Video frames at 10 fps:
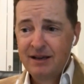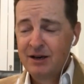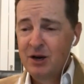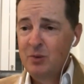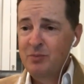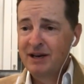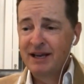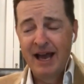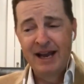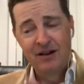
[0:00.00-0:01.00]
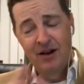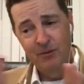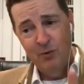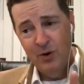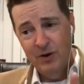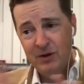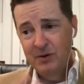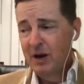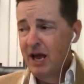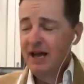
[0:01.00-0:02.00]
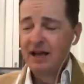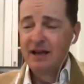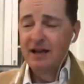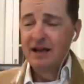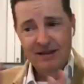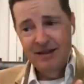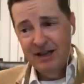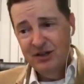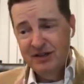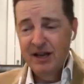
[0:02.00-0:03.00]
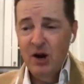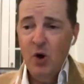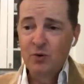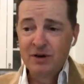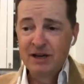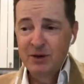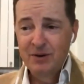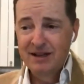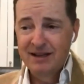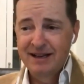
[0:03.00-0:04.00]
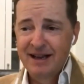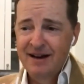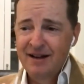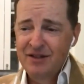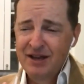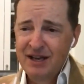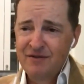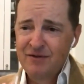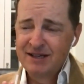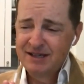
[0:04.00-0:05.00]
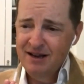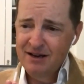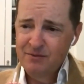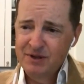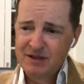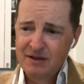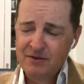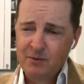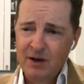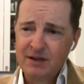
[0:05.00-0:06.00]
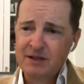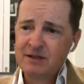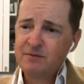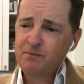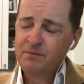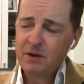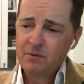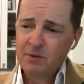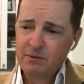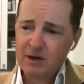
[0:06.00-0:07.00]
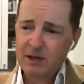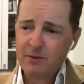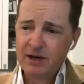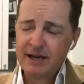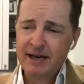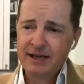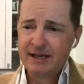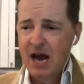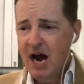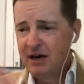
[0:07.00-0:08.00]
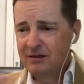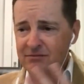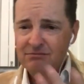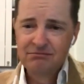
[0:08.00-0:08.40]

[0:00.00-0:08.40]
you know. But again, I warn you, they just get old really quickly. And I think if we started with Seven Wonders, we really want to get a young